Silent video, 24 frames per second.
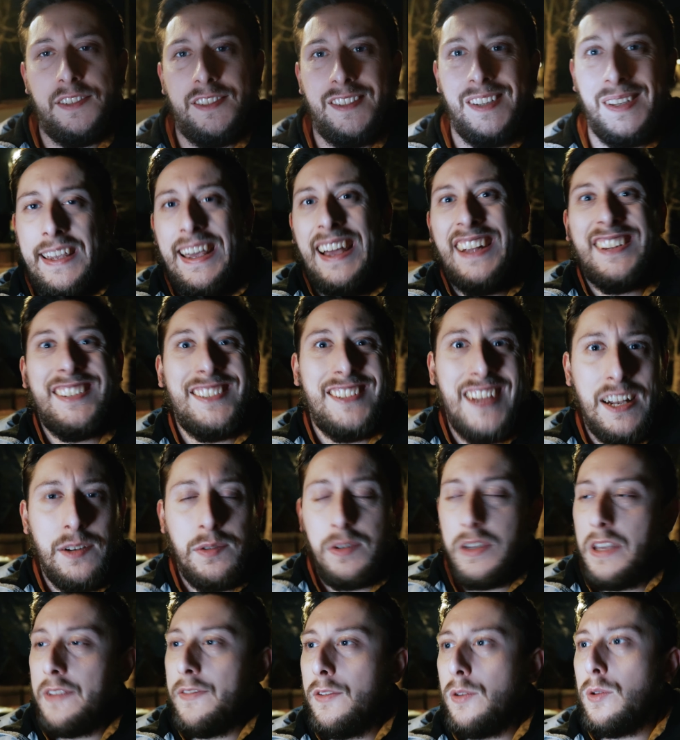So catch 10 will
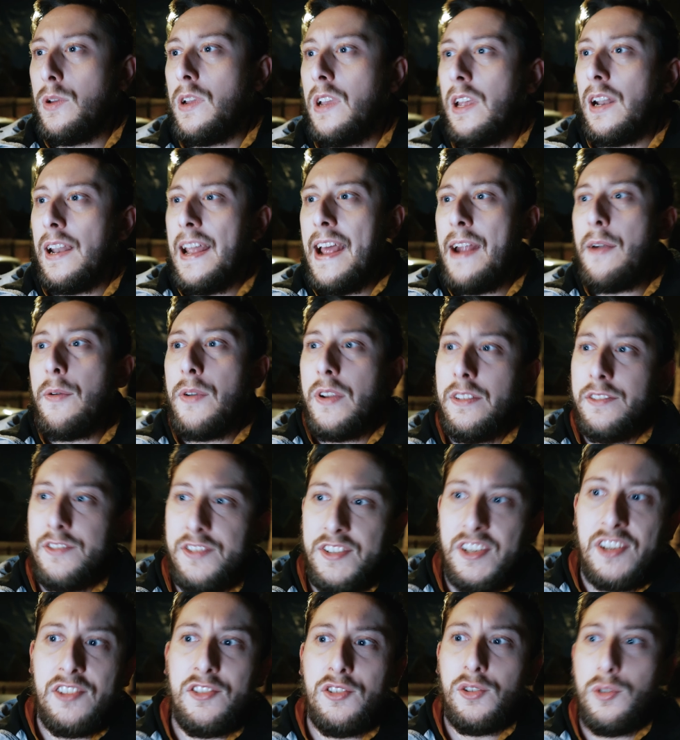give you Galarian
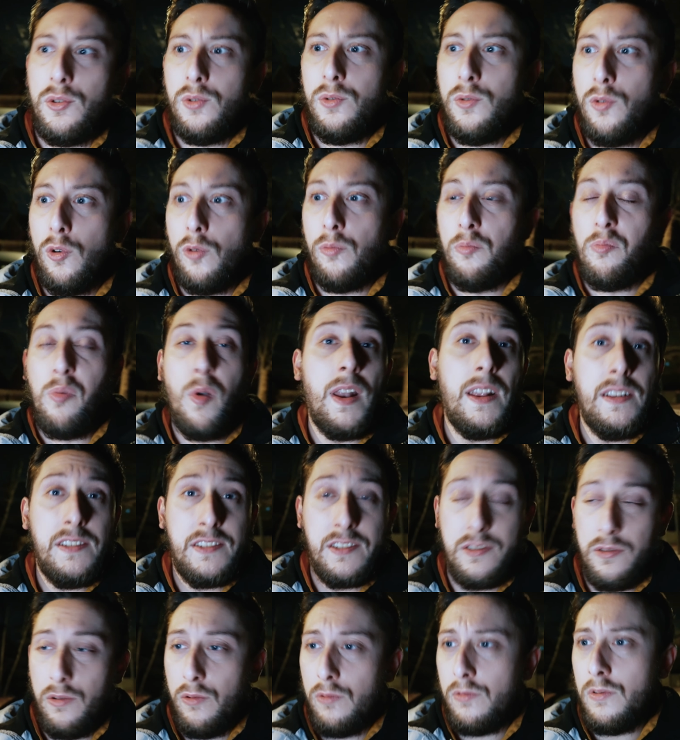Zigzagoon or
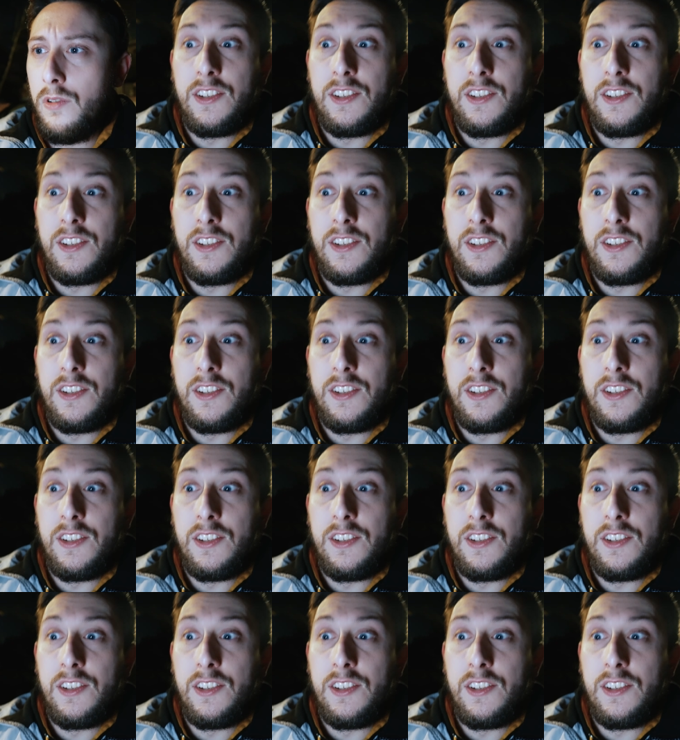Blitzel.